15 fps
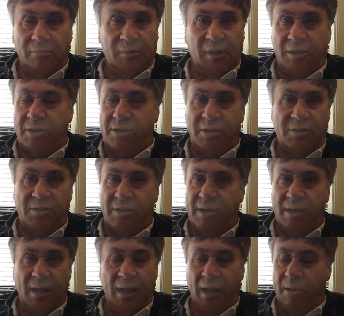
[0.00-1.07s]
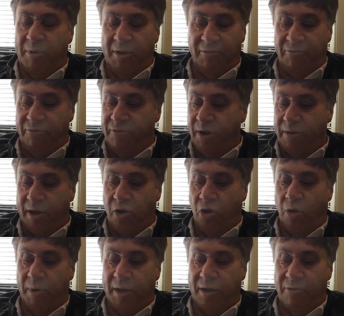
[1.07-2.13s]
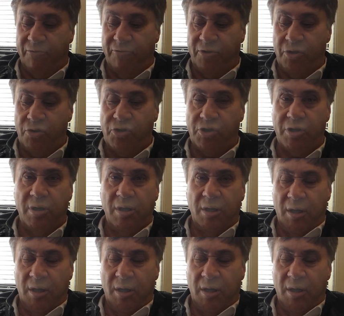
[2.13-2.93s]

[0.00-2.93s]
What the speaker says: it's just an element of very common confusion.